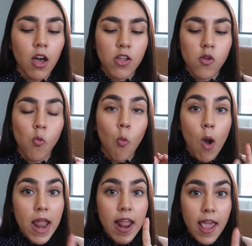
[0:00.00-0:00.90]
on
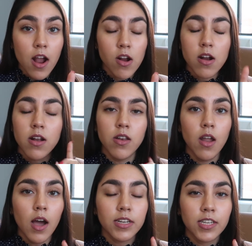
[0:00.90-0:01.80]
wet hair,
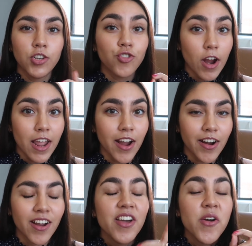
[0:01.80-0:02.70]
not dry
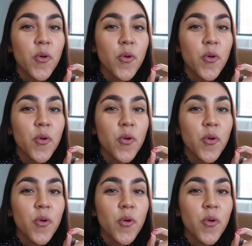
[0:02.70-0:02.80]
hair,